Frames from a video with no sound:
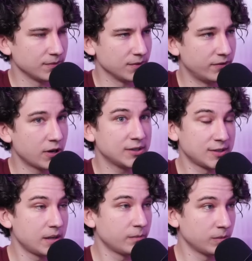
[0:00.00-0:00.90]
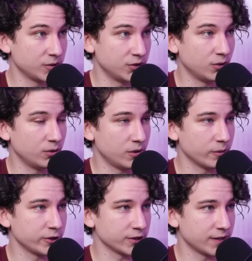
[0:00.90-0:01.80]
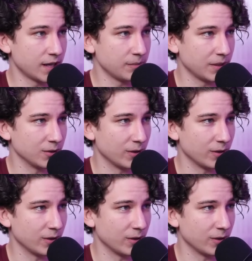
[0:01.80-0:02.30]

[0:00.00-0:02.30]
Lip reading: the very same from the zoo you were just at, by the